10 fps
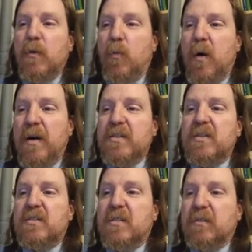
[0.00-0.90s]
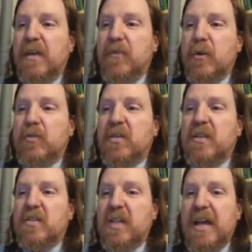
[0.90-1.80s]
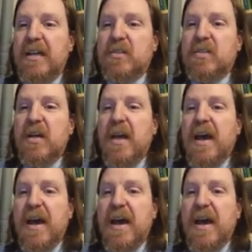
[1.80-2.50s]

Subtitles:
once delivered to the saints